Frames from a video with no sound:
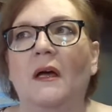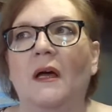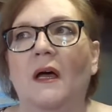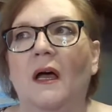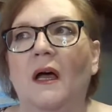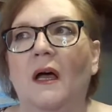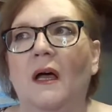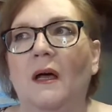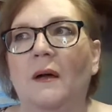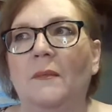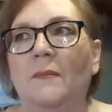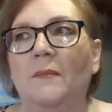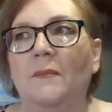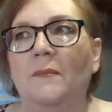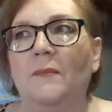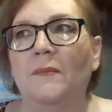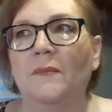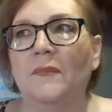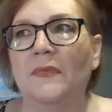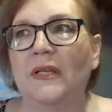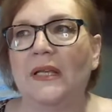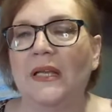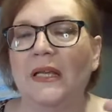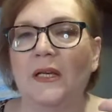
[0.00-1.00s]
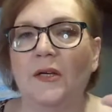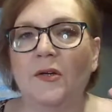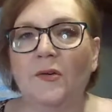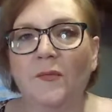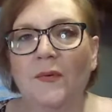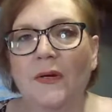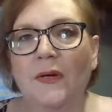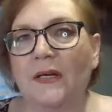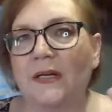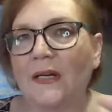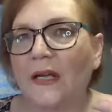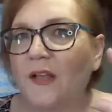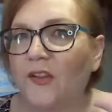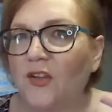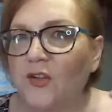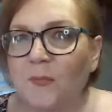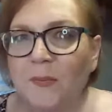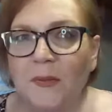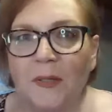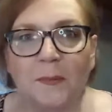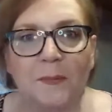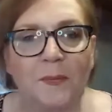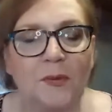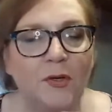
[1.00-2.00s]
um, getting around other
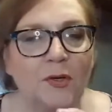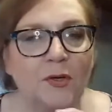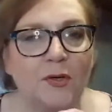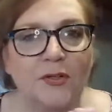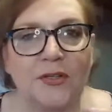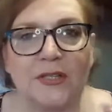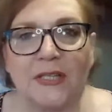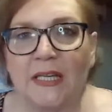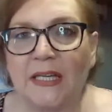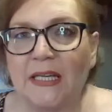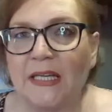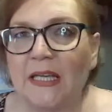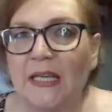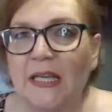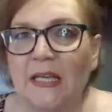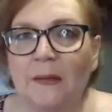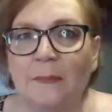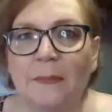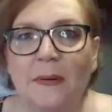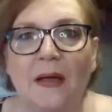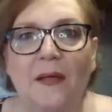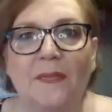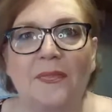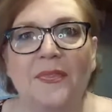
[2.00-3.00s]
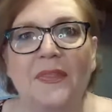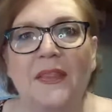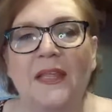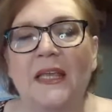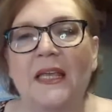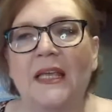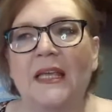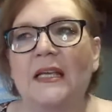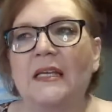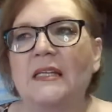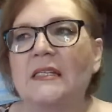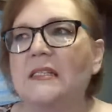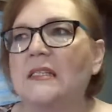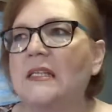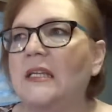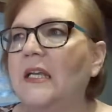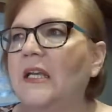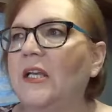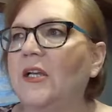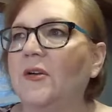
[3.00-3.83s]
people who are thinking about things,